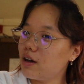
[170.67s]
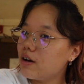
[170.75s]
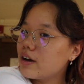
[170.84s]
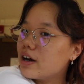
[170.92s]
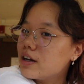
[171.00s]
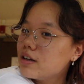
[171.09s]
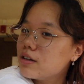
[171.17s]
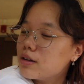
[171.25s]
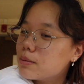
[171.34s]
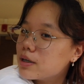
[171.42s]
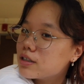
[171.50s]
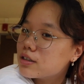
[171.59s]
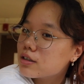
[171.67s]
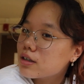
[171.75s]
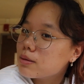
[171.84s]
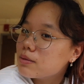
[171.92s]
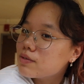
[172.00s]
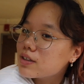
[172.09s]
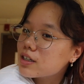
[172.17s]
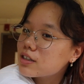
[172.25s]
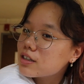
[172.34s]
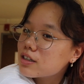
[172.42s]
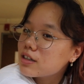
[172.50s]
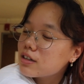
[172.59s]
Okay, I didn't do the best job of
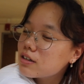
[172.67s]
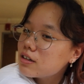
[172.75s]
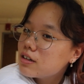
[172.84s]
sectioning.